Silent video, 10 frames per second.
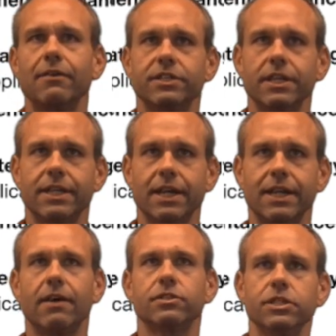I've seen
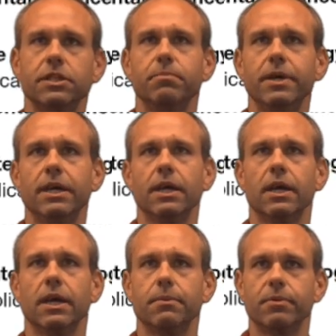technology
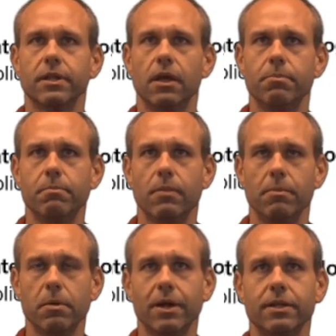being
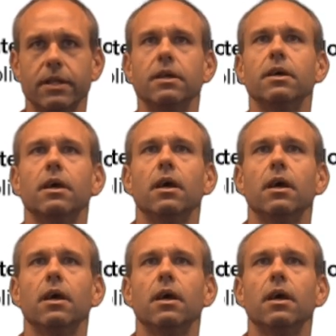implemented